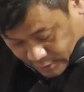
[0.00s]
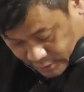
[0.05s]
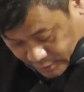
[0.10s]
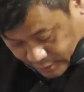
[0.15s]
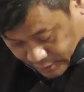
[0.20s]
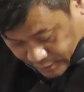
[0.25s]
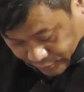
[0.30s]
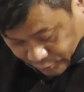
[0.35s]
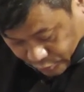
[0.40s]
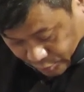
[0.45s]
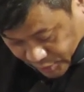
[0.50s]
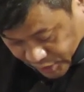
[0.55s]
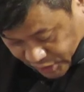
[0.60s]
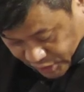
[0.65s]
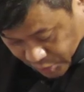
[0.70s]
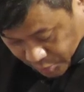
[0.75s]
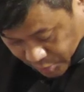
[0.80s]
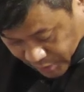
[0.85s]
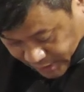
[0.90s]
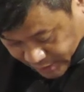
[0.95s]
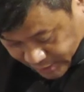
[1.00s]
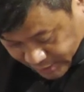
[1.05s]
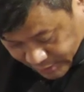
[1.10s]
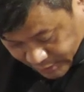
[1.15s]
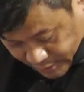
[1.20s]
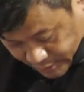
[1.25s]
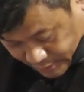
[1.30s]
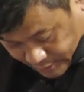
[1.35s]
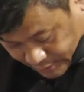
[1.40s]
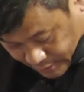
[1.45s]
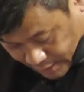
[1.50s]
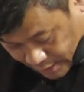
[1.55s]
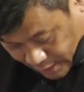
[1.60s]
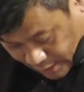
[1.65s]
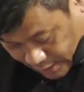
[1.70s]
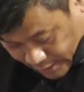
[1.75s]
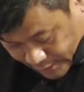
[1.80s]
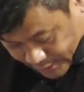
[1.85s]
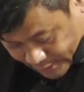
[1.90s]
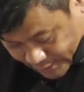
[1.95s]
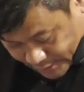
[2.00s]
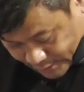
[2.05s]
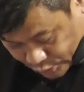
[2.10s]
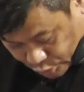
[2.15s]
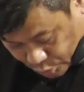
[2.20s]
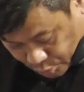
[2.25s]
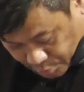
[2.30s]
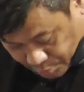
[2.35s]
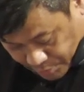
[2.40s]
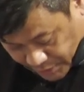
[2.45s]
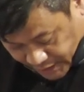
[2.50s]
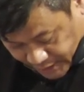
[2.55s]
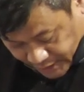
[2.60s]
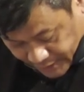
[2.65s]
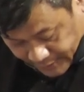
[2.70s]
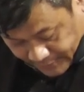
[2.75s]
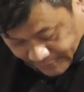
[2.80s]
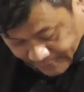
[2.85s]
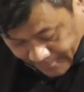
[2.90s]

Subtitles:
Therefore, Mr. Speaker, sir, answer to B.